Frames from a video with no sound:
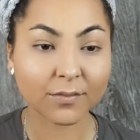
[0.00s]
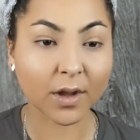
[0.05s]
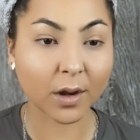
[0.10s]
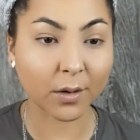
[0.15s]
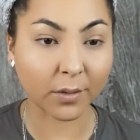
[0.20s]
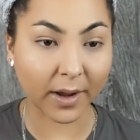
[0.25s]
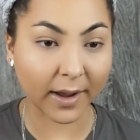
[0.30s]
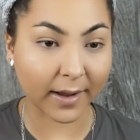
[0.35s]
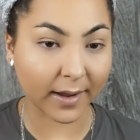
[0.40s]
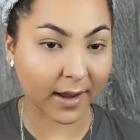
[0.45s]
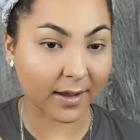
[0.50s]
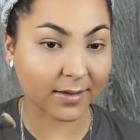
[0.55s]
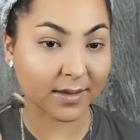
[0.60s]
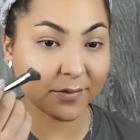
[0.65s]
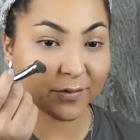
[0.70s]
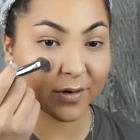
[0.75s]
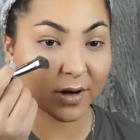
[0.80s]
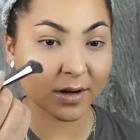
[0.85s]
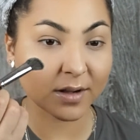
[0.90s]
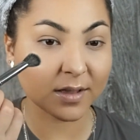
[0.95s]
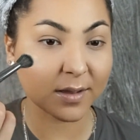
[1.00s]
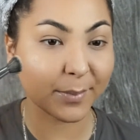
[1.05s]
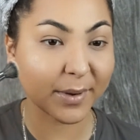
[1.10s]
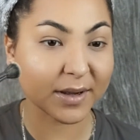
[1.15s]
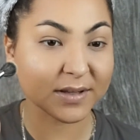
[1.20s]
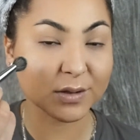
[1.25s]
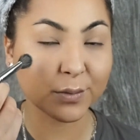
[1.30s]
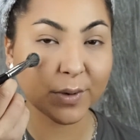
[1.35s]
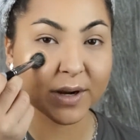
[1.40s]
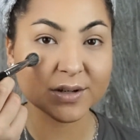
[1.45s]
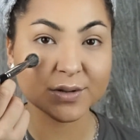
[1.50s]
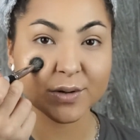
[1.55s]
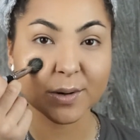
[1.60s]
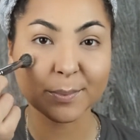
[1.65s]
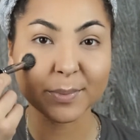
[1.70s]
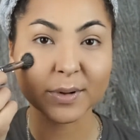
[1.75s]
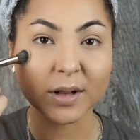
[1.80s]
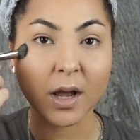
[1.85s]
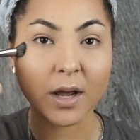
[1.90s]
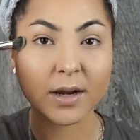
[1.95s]
Okay, yeah, definitely the best way to
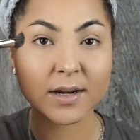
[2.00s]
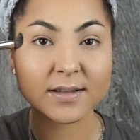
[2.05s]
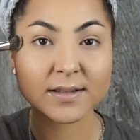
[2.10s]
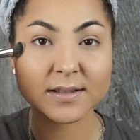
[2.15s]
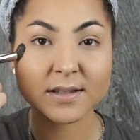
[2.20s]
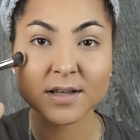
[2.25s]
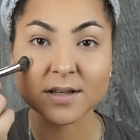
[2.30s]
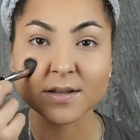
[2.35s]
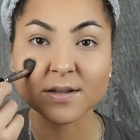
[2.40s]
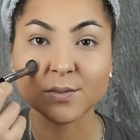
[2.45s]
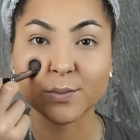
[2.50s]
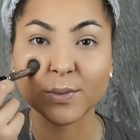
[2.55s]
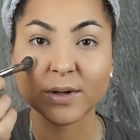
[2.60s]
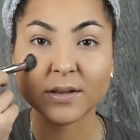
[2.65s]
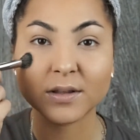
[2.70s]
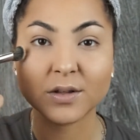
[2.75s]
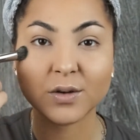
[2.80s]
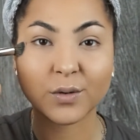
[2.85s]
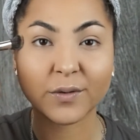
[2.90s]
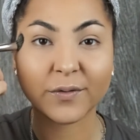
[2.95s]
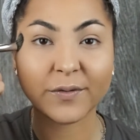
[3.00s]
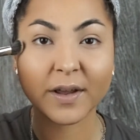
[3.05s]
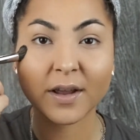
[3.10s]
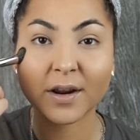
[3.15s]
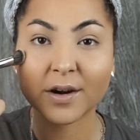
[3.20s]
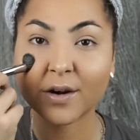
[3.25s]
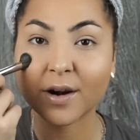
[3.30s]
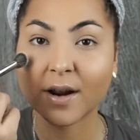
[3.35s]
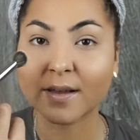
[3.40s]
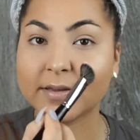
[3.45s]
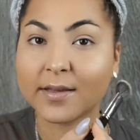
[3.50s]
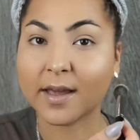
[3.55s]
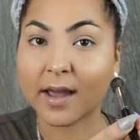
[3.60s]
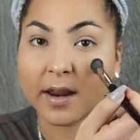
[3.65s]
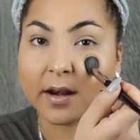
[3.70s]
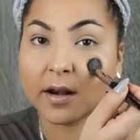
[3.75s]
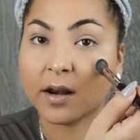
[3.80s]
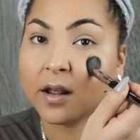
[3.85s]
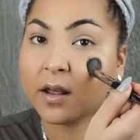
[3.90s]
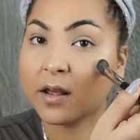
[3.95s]
apply this is with your finger, and
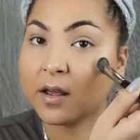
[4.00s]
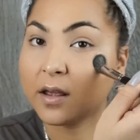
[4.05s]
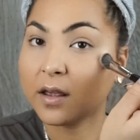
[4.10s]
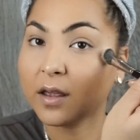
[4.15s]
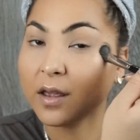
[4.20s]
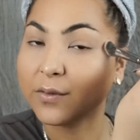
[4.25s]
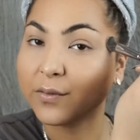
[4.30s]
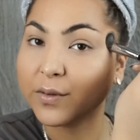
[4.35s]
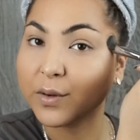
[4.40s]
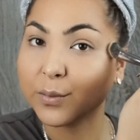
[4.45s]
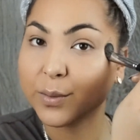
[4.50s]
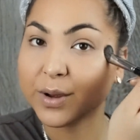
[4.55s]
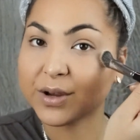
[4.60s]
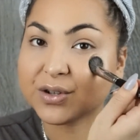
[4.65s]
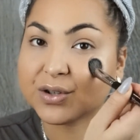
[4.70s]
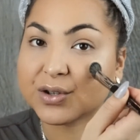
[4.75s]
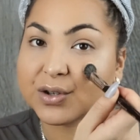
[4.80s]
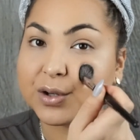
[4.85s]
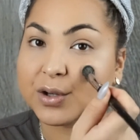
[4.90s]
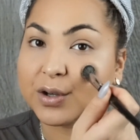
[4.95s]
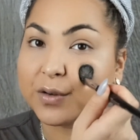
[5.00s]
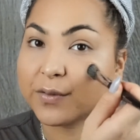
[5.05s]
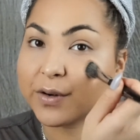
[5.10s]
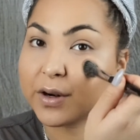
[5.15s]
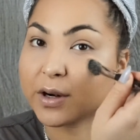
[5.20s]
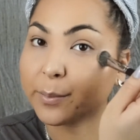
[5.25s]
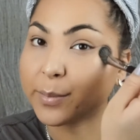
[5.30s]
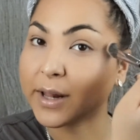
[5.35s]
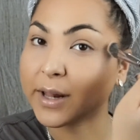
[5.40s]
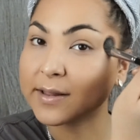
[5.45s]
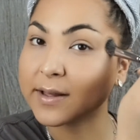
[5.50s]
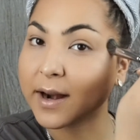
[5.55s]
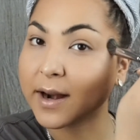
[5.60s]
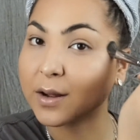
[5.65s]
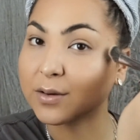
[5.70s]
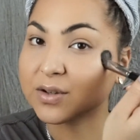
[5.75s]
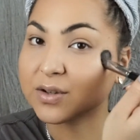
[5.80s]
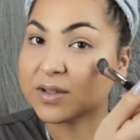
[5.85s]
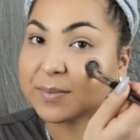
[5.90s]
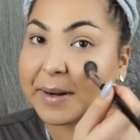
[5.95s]
then if you wish to further blend it
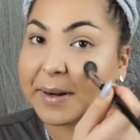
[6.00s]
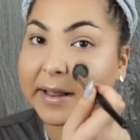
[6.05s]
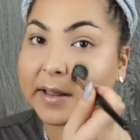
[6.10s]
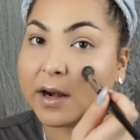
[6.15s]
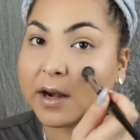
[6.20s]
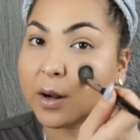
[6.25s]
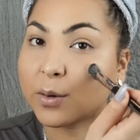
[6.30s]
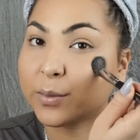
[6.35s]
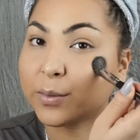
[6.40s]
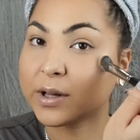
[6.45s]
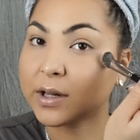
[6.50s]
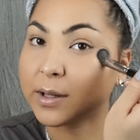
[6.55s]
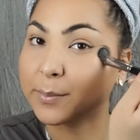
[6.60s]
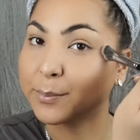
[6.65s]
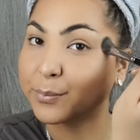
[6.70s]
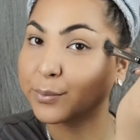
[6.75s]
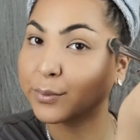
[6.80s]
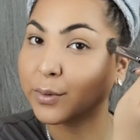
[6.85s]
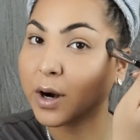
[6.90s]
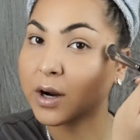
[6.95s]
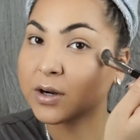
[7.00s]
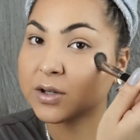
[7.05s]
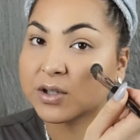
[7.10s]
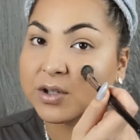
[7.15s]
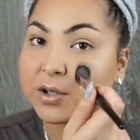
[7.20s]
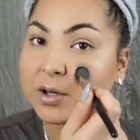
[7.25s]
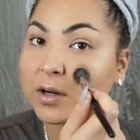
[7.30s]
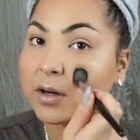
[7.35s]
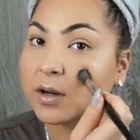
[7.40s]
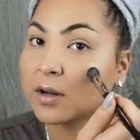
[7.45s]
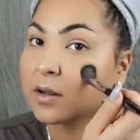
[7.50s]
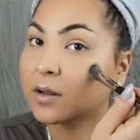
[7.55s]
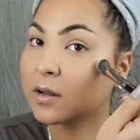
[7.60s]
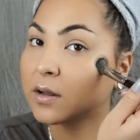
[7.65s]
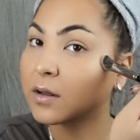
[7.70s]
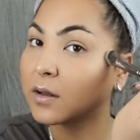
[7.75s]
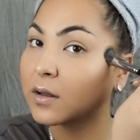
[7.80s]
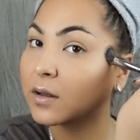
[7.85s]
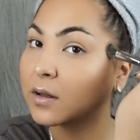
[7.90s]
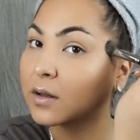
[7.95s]
out, just blend it out with a brush
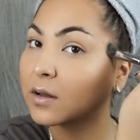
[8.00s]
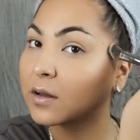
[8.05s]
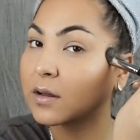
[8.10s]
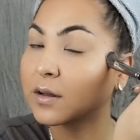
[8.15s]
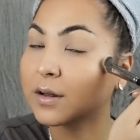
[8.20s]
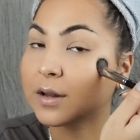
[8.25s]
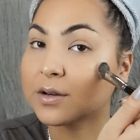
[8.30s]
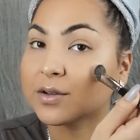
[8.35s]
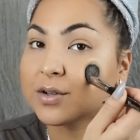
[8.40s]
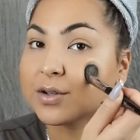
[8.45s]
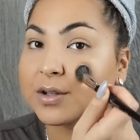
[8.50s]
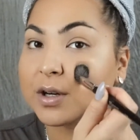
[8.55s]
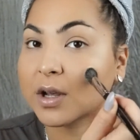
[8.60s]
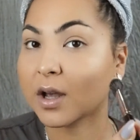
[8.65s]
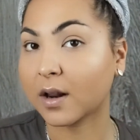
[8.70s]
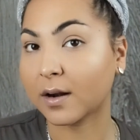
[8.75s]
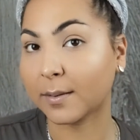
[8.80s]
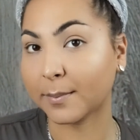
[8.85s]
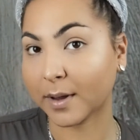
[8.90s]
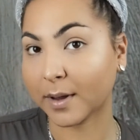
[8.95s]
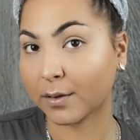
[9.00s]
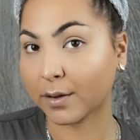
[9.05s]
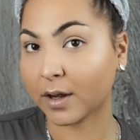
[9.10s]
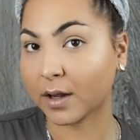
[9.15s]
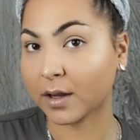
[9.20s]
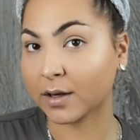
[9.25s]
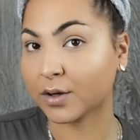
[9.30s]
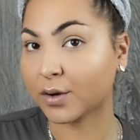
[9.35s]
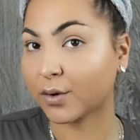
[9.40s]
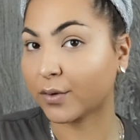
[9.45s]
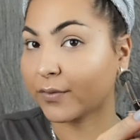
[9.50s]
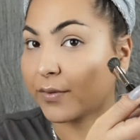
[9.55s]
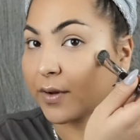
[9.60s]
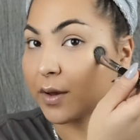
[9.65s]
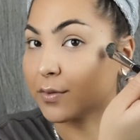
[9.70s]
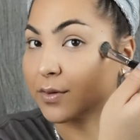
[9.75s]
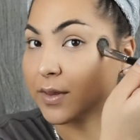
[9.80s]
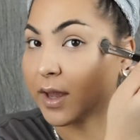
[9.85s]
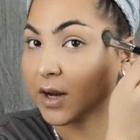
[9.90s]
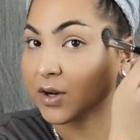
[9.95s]
just to kind of it in your
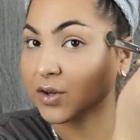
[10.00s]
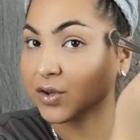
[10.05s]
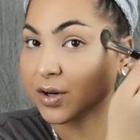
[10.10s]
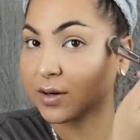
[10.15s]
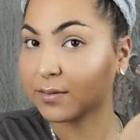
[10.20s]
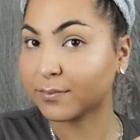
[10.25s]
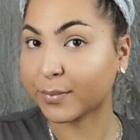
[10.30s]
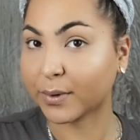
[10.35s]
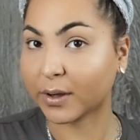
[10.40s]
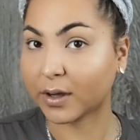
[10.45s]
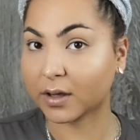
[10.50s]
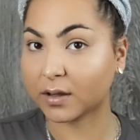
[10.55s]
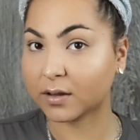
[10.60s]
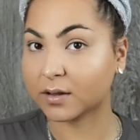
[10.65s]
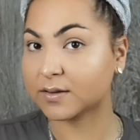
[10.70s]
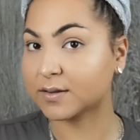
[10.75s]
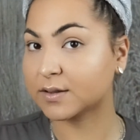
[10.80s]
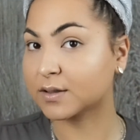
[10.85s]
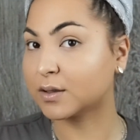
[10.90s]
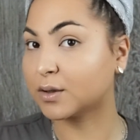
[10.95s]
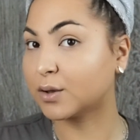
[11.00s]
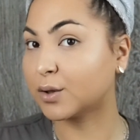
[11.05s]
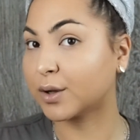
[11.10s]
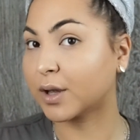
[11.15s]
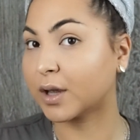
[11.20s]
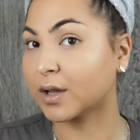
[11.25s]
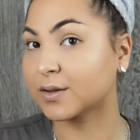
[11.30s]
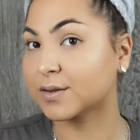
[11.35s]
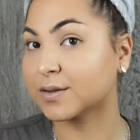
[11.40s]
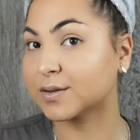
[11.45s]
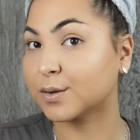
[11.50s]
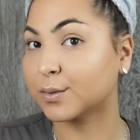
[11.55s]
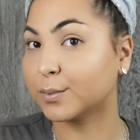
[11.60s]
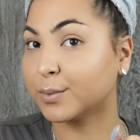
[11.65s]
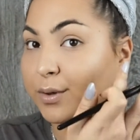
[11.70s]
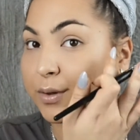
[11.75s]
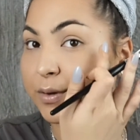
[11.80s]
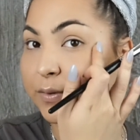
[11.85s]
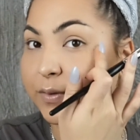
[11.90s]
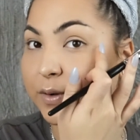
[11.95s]
foundation. But it's looking so
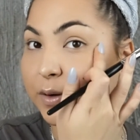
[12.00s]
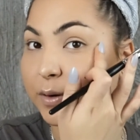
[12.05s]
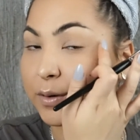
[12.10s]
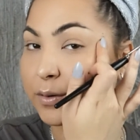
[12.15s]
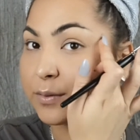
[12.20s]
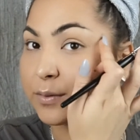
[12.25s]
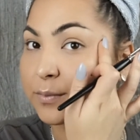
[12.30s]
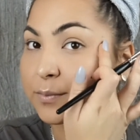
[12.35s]
beautiful.